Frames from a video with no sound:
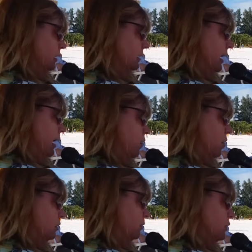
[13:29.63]

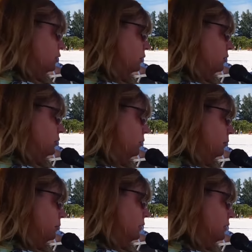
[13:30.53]
Allow all of your
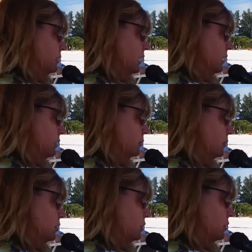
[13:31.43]

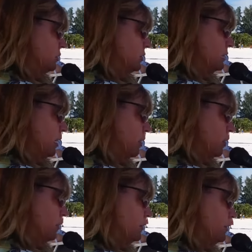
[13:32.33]
multi-dimensional
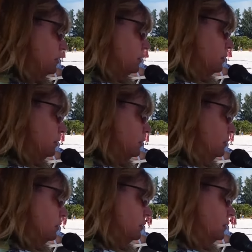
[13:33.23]
selves
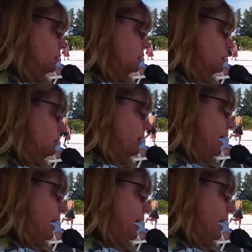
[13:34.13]
to